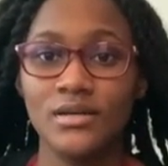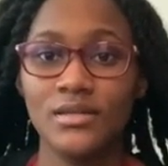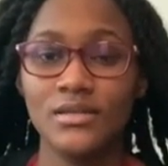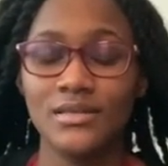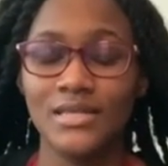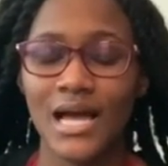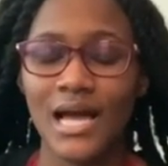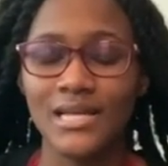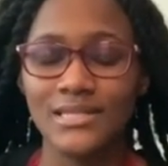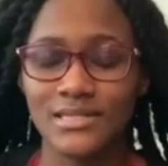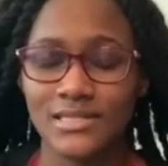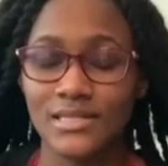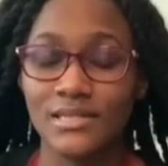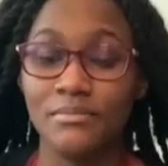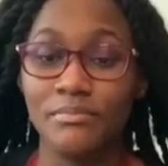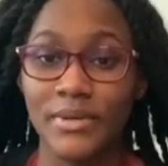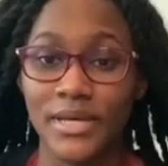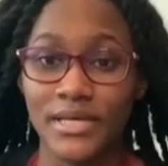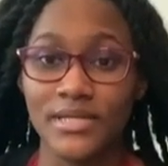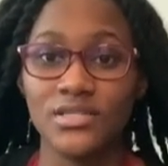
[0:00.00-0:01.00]
That's the
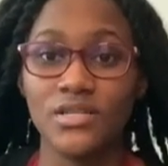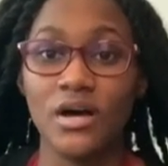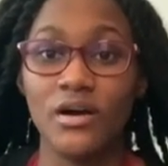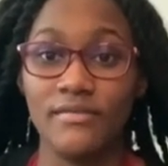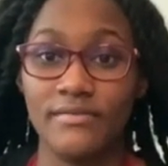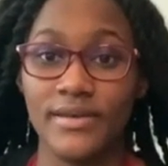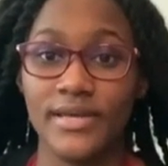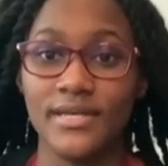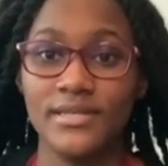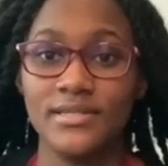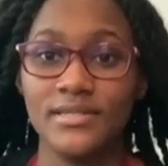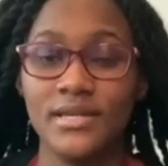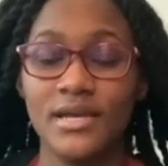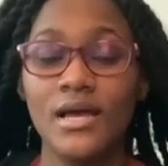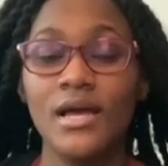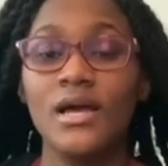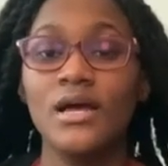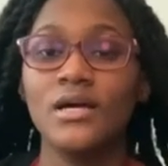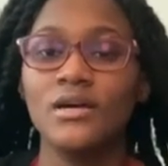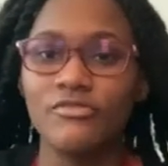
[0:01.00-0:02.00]
base of it.
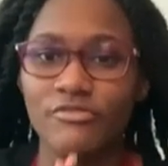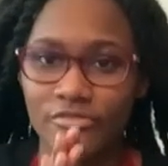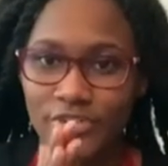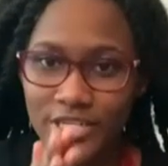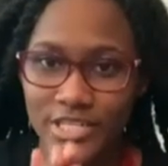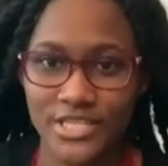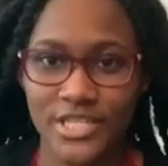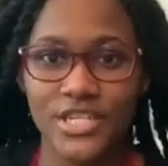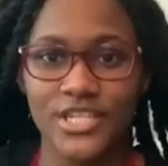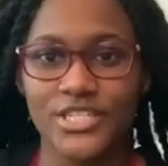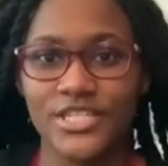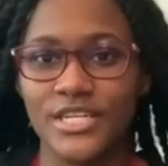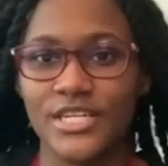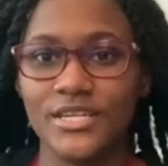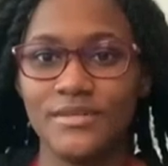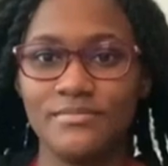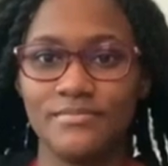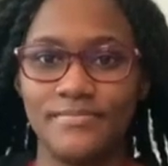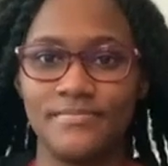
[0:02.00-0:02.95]
Research it.